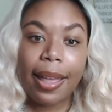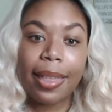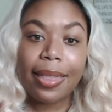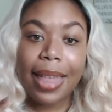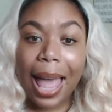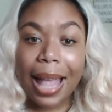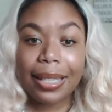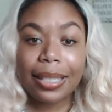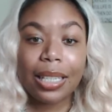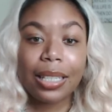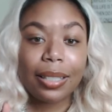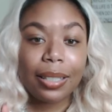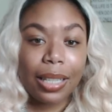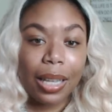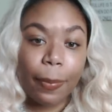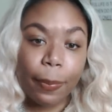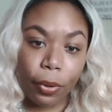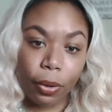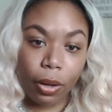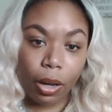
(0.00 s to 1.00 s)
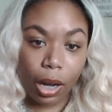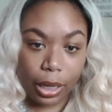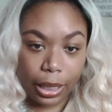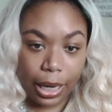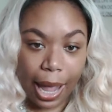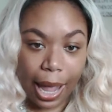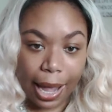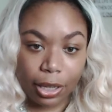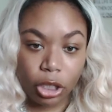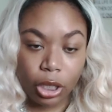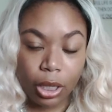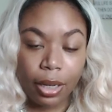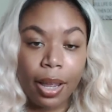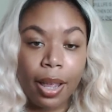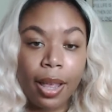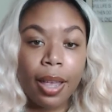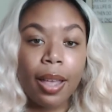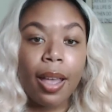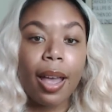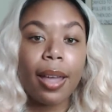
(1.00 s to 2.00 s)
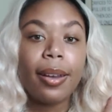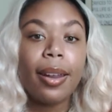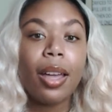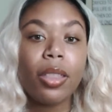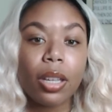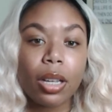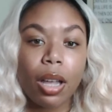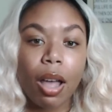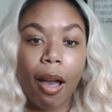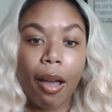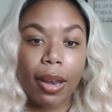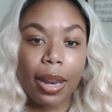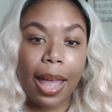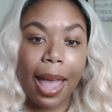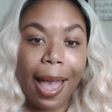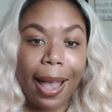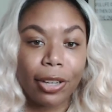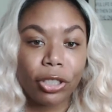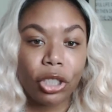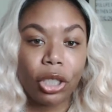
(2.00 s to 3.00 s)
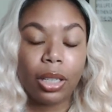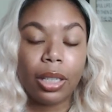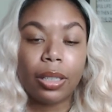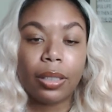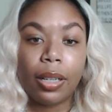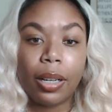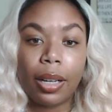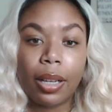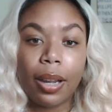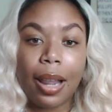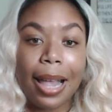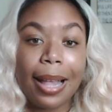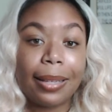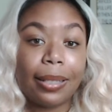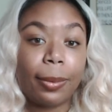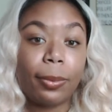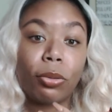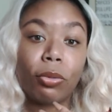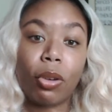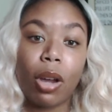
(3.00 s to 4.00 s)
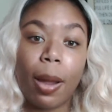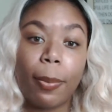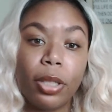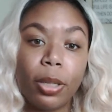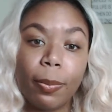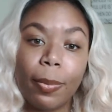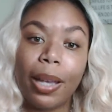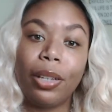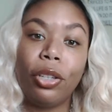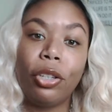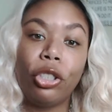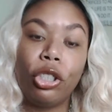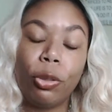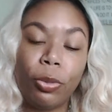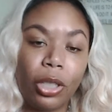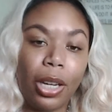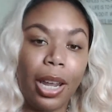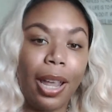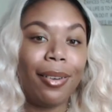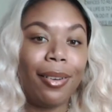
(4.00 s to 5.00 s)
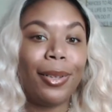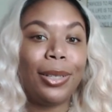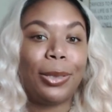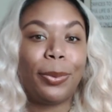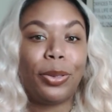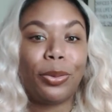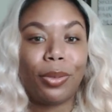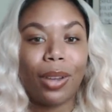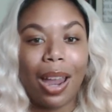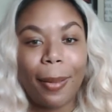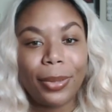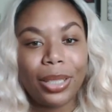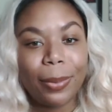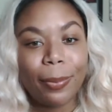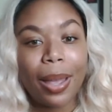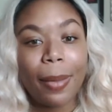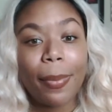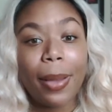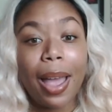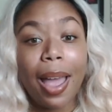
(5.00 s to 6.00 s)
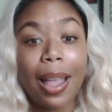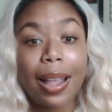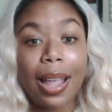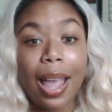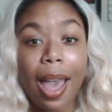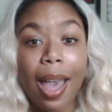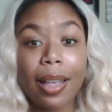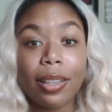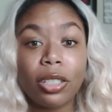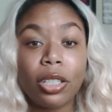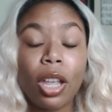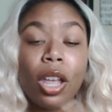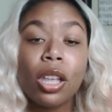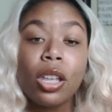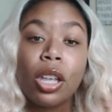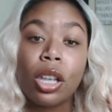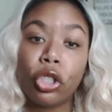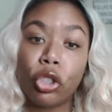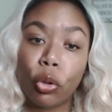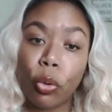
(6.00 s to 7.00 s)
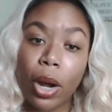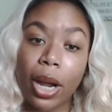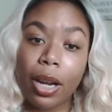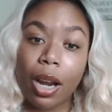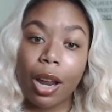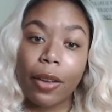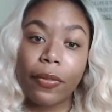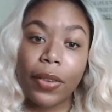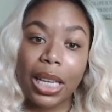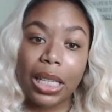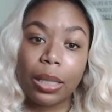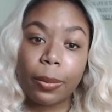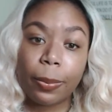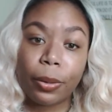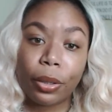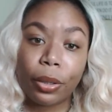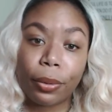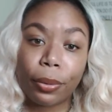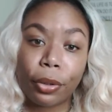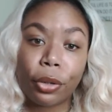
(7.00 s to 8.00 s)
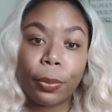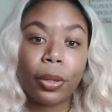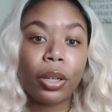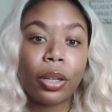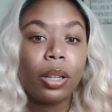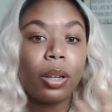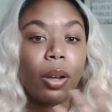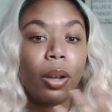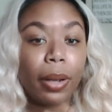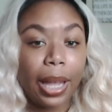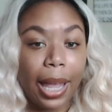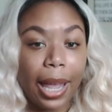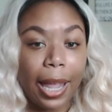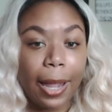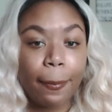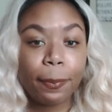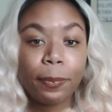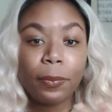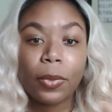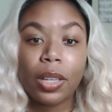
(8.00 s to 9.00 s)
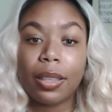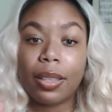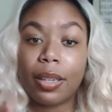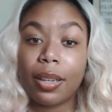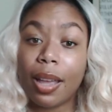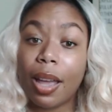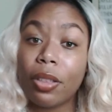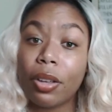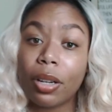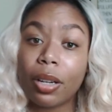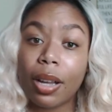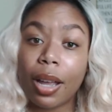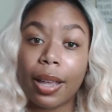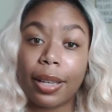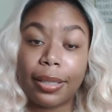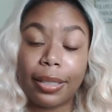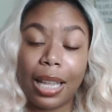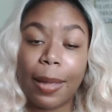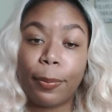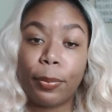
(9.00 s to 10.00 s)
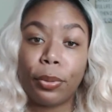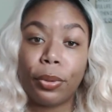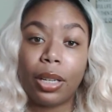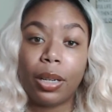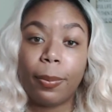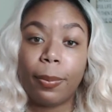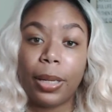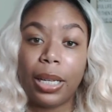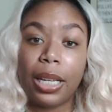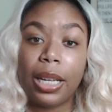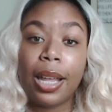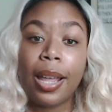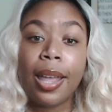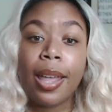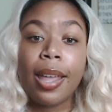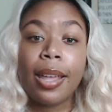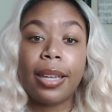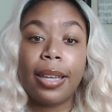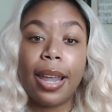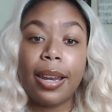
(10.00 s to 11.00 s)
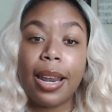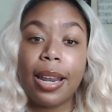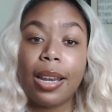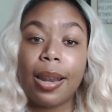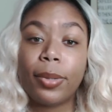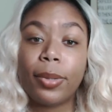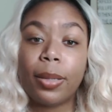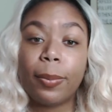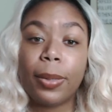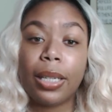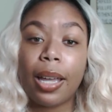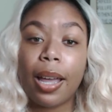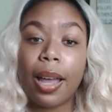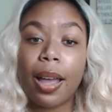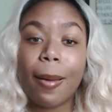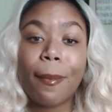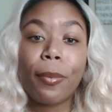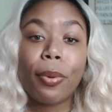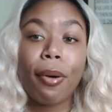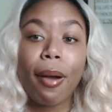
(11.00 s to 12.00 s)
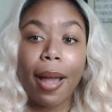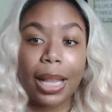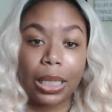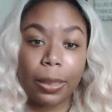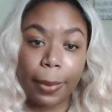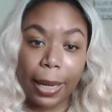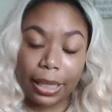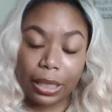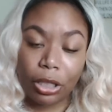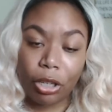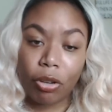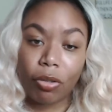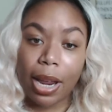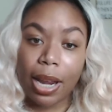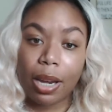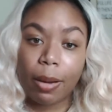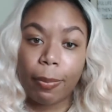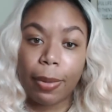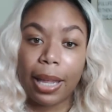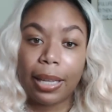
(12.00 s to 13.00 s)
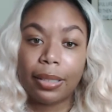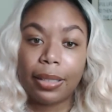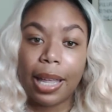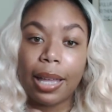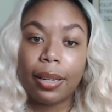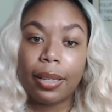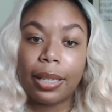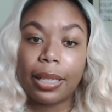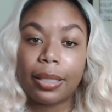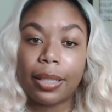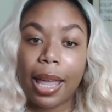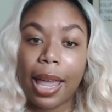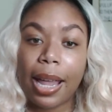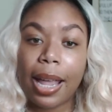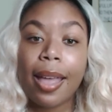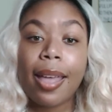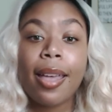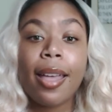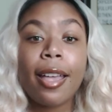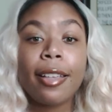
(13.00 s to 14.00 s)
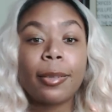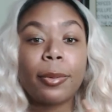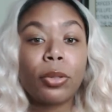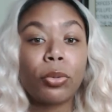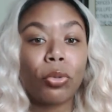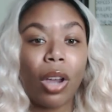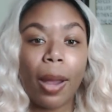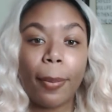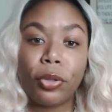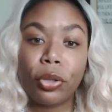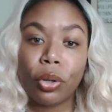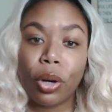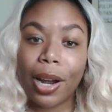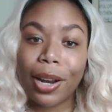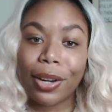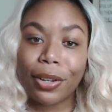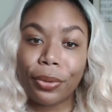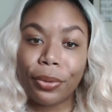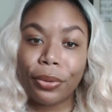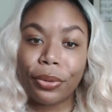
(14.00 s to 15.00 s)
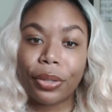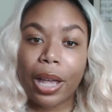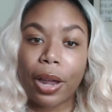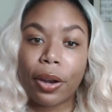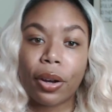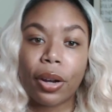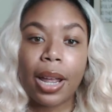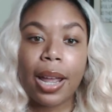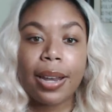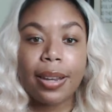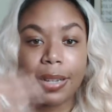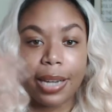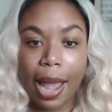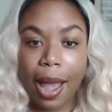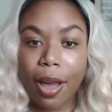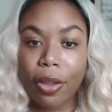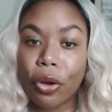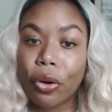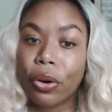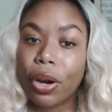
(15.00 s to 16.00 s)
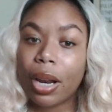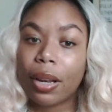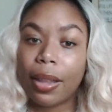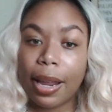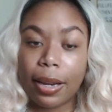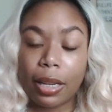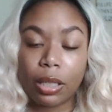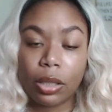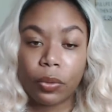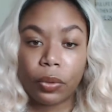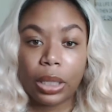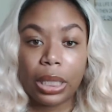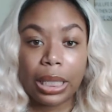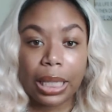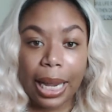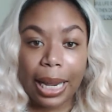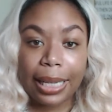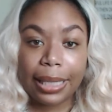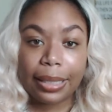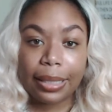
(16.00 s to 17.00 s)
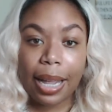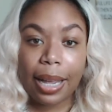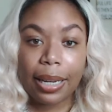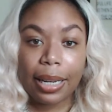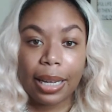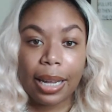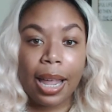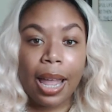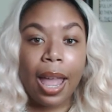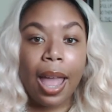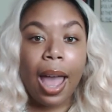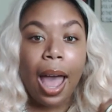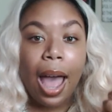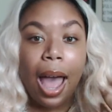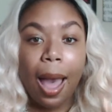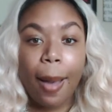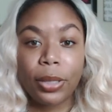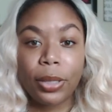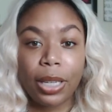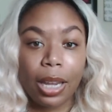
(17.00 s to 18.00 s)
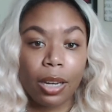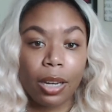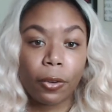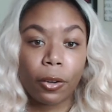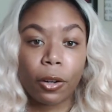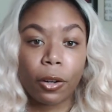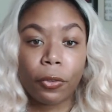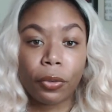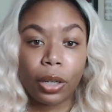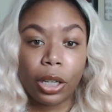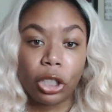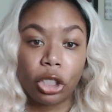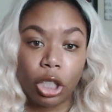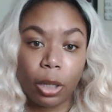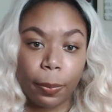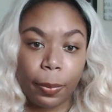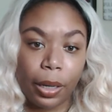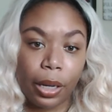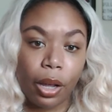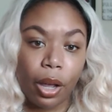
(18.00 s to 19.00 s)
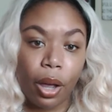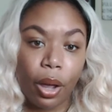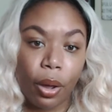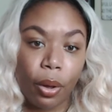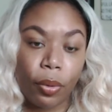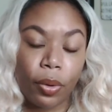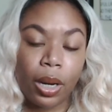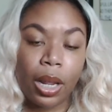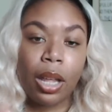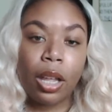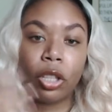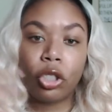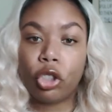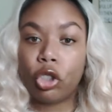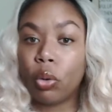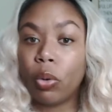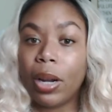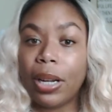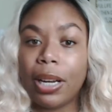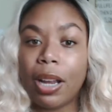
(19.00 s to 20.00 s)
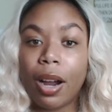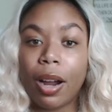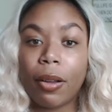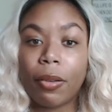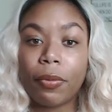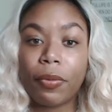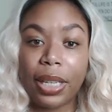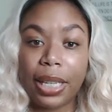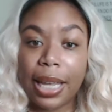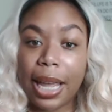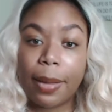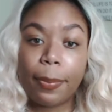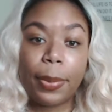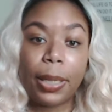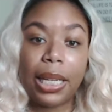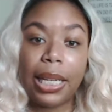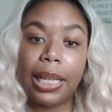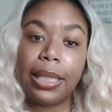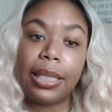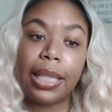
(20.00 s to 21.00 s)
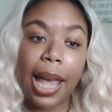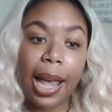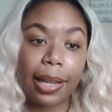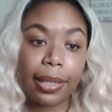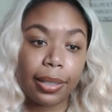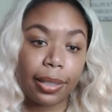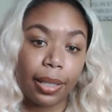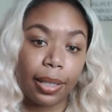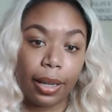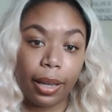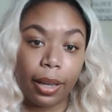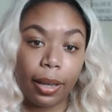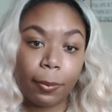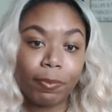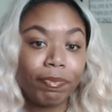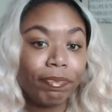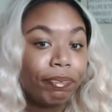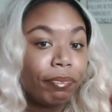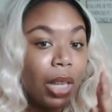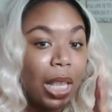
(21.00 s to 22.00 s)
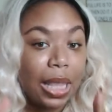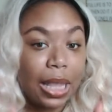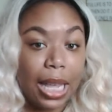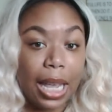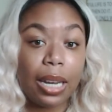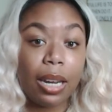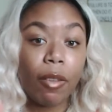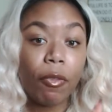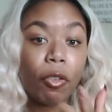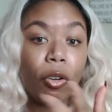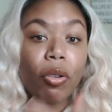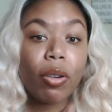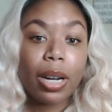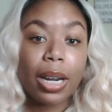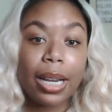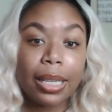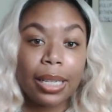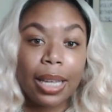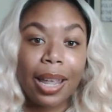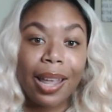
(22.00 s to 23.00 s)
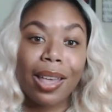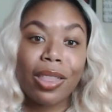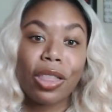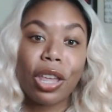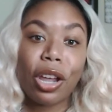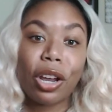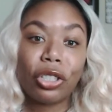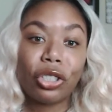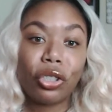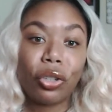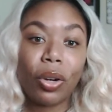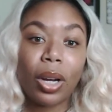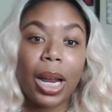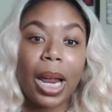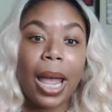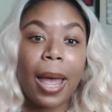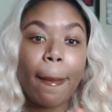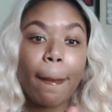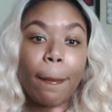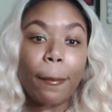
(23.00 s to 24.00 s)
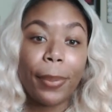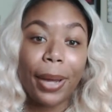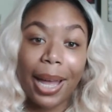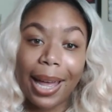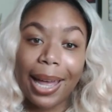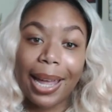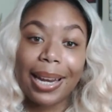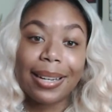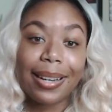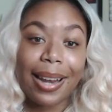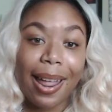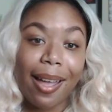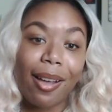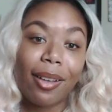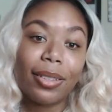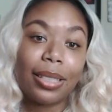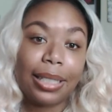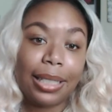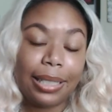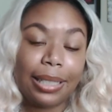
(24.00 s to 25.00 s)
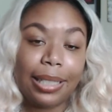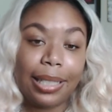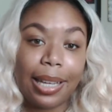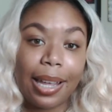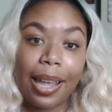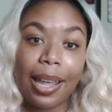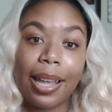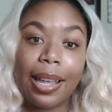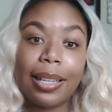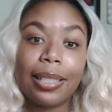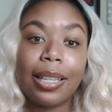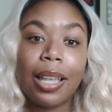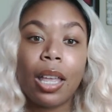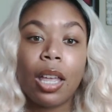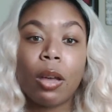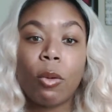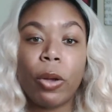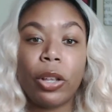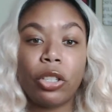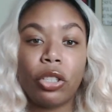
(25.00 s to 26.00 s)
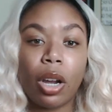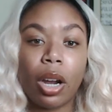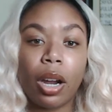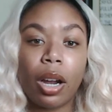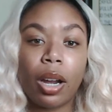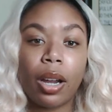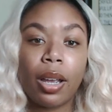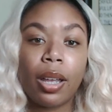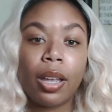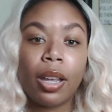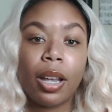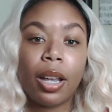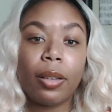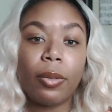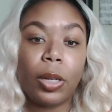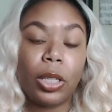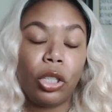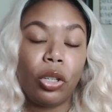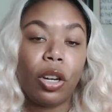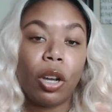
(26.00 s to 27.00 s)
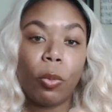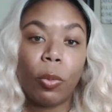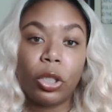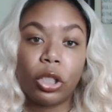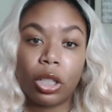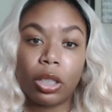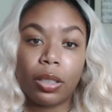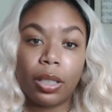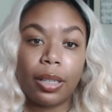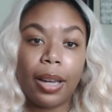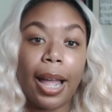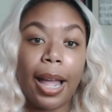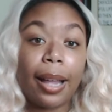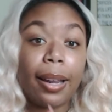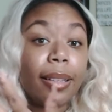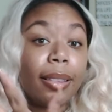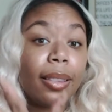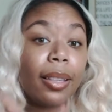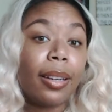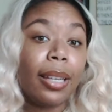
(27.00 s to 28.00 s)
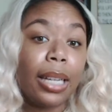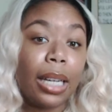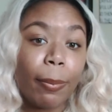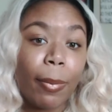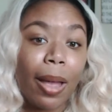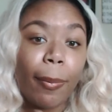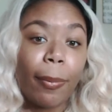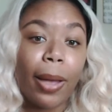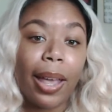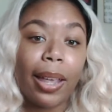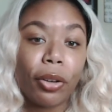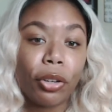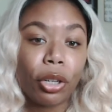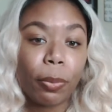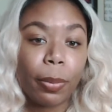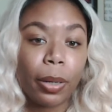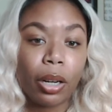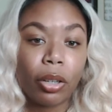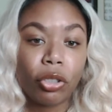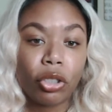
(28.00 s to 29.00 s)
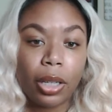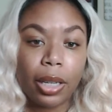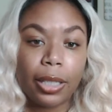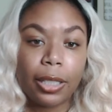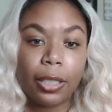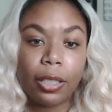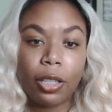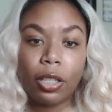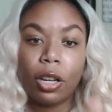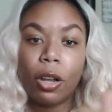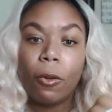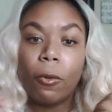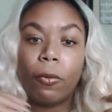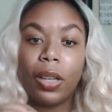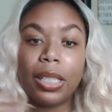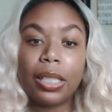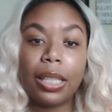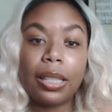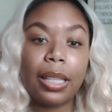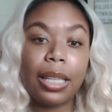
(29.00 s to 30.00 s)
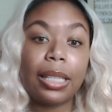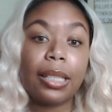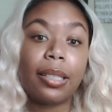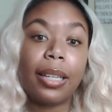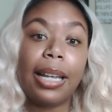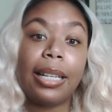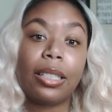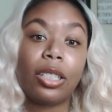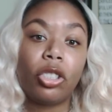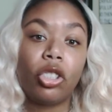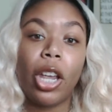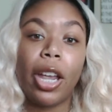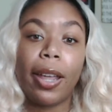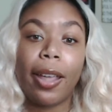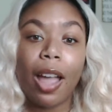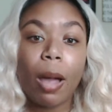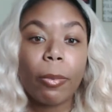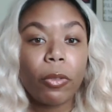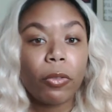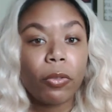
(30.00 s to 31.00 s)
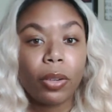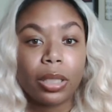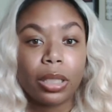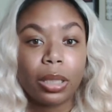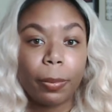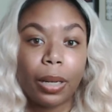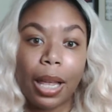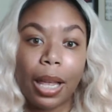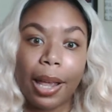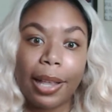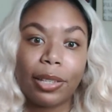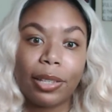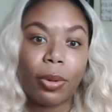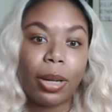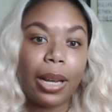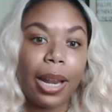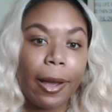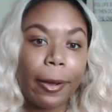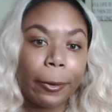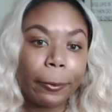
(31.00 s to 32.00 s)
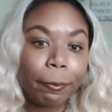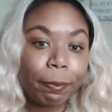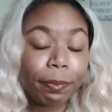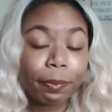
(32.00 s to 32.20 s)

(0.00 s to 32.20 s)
That's a simple call to action. Another call to action could look like subscribe to my YouTube channel, subscribe to my podcast, join our Facebook group. Okay. Another example could be getting them to become prospects in your database. That looks like subscribe to our newsletter, download our latest free case study, opt in for a free shipping code, join our VIP text club. And then, of course, there's your buy now CTAs, which could look like click the link in my bio to purchase, visit this link to check out before supplies run out.